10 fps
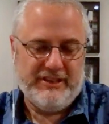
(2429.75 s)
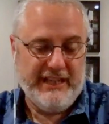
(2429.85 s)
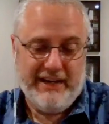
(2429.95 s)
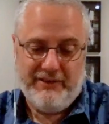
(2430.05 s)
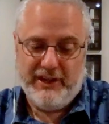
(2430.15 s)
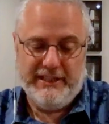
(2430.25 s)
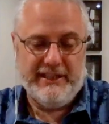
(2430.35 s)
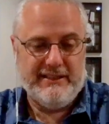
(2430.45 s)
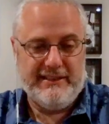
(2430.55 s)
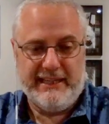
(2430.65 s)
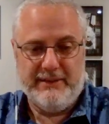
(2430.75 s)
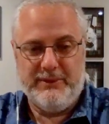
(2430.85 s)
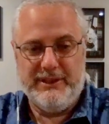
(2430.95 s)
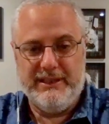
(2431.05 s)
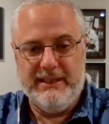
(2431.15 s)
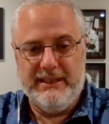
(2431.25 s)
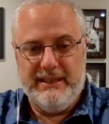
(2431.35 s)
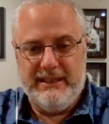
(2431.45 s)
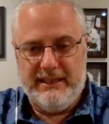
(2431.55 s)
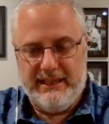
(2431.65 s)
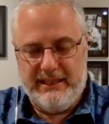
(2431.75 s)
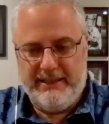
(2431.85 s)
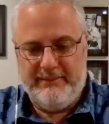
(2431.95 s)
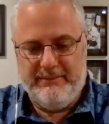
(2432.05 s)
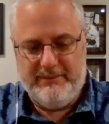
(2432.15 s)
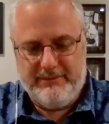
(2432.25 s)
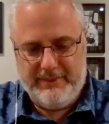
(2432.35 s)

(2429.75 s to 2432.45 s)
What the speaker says: yeah, I've already done the second one, and